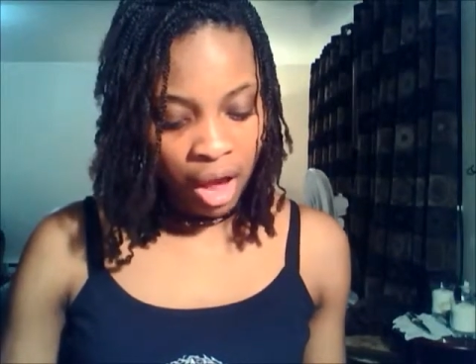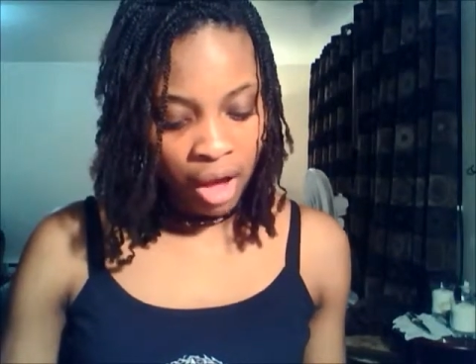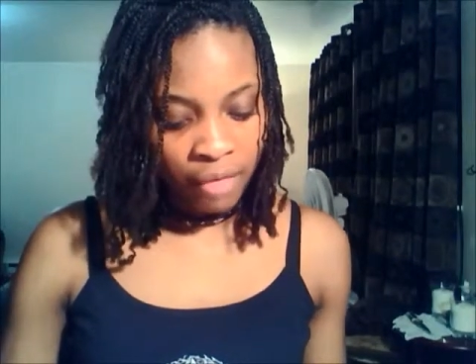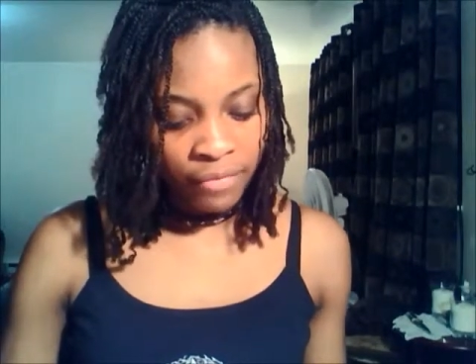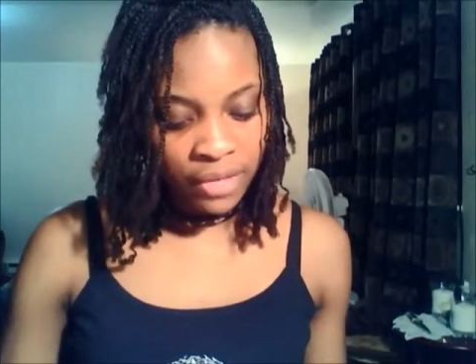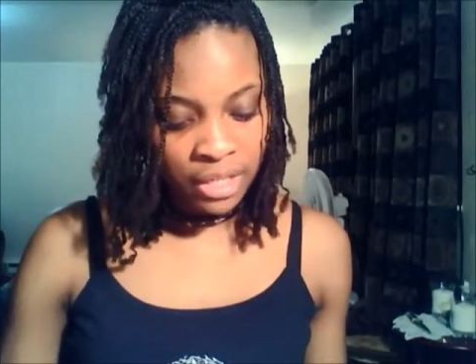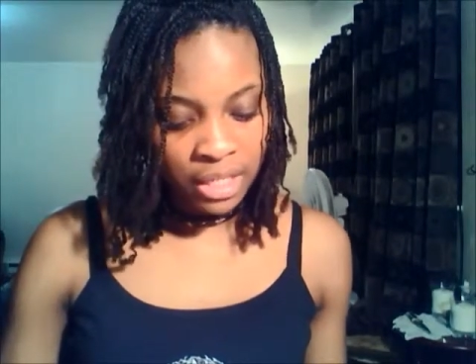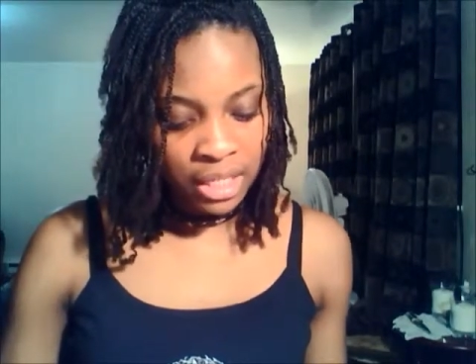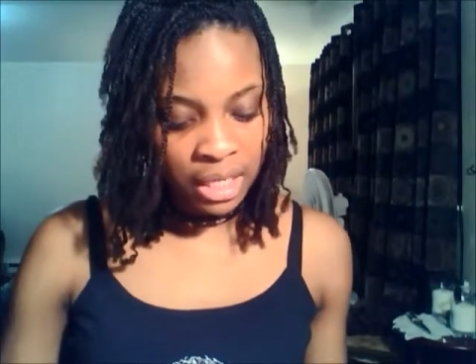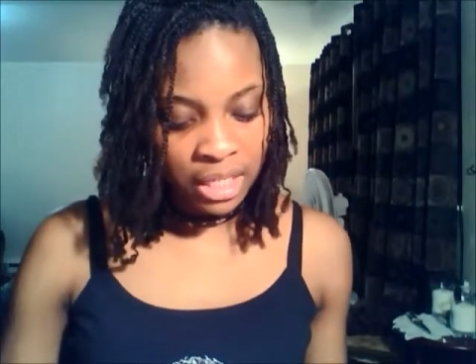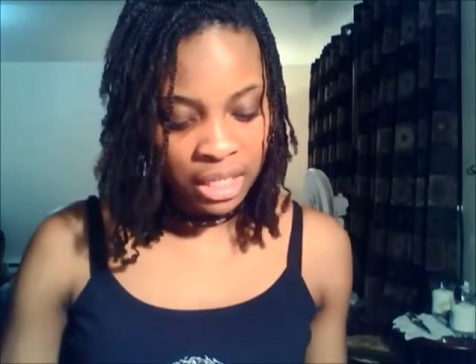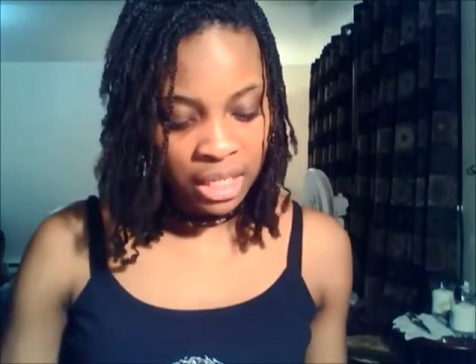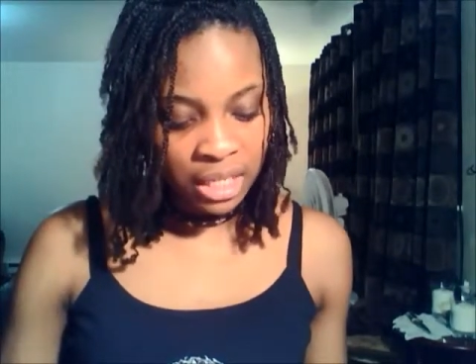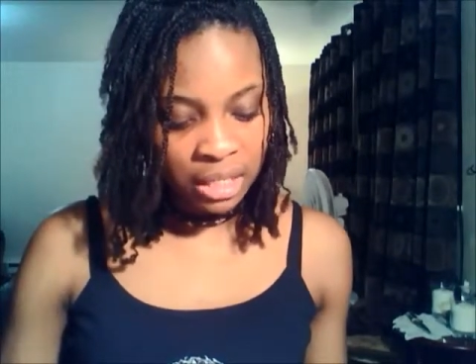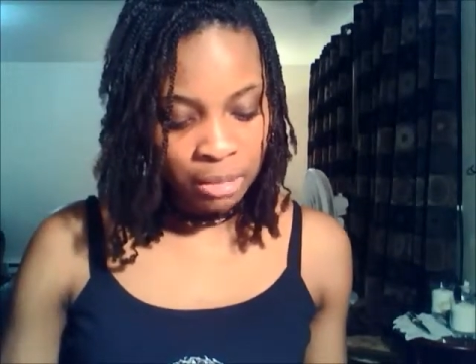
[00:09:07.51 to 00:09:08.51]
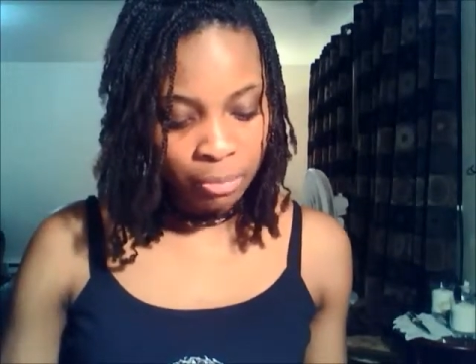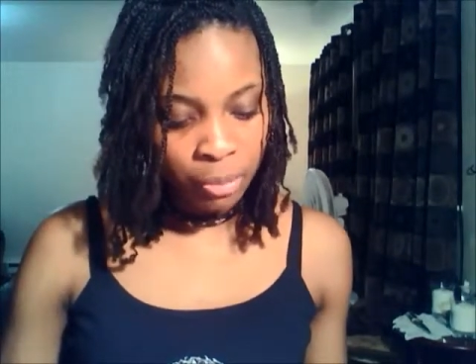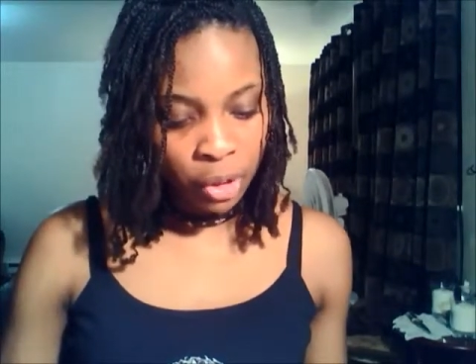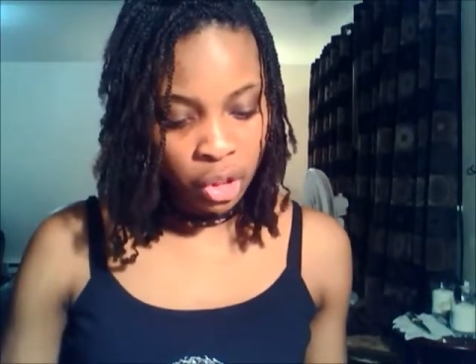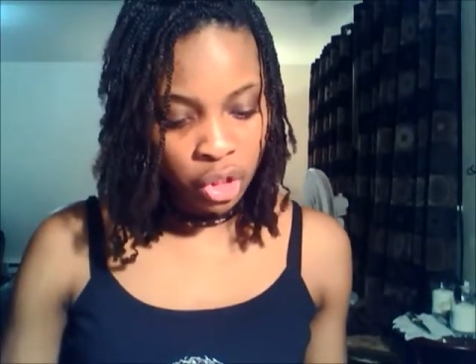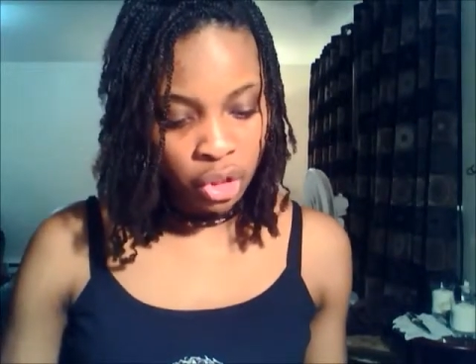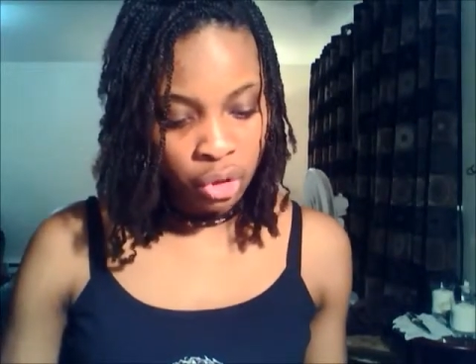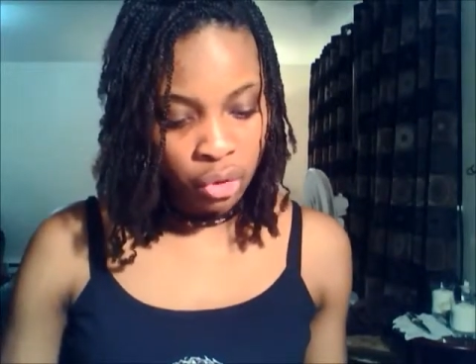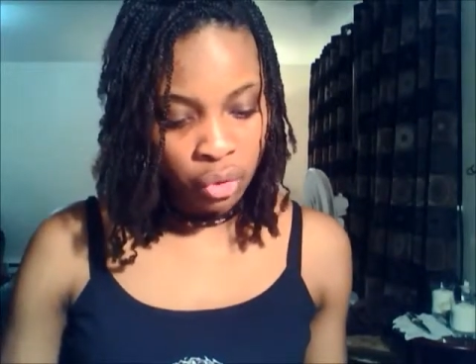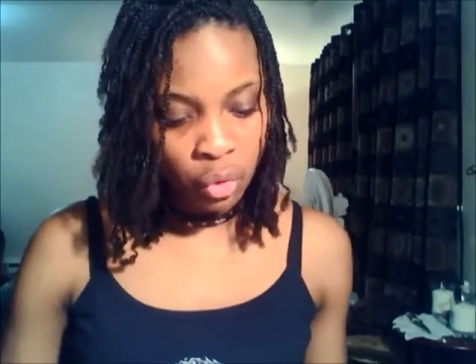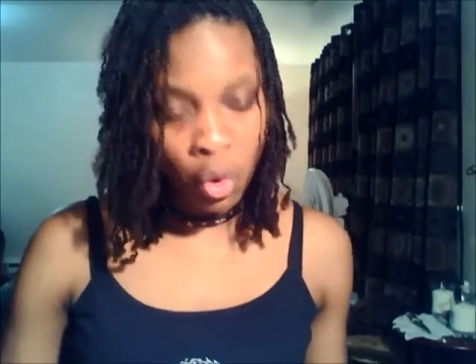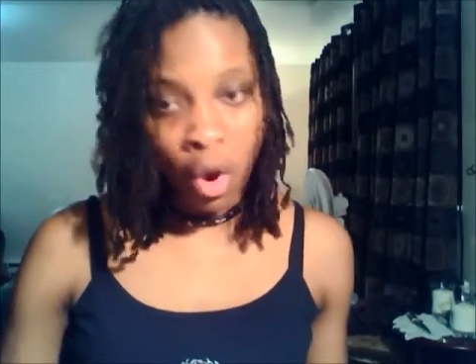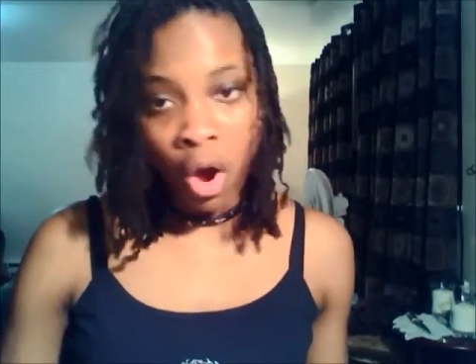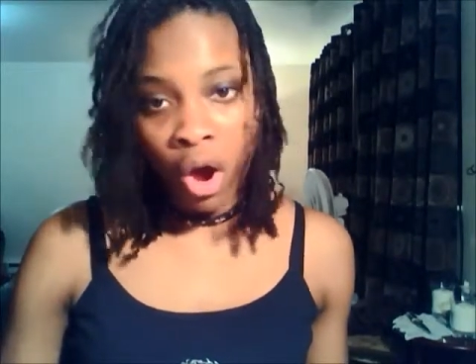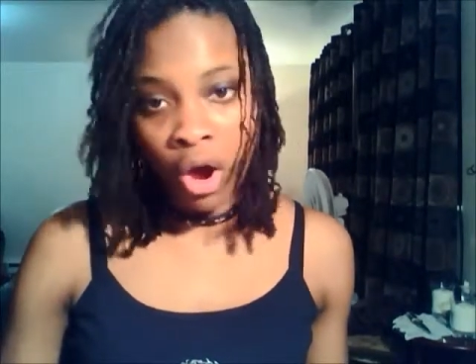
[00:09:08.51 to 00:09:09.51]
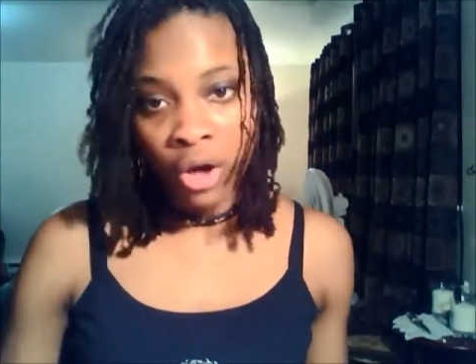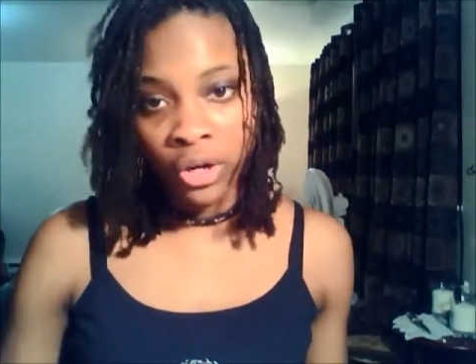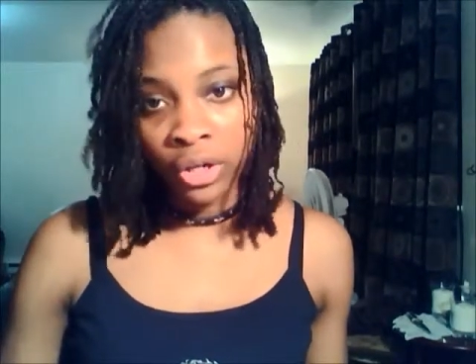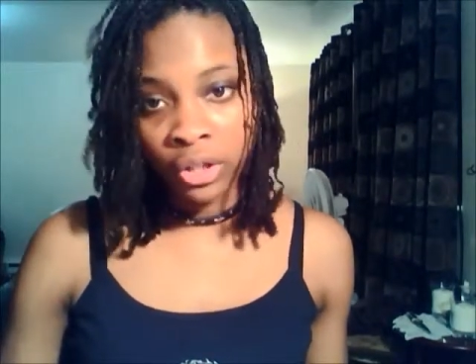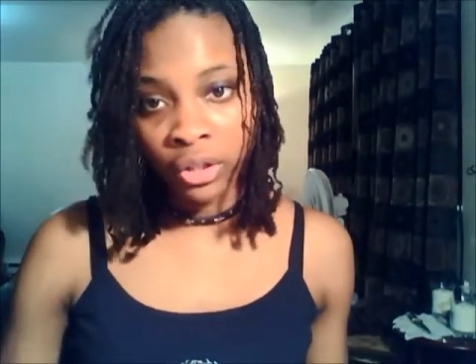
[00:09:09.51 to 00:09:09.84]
of the sentence puts you on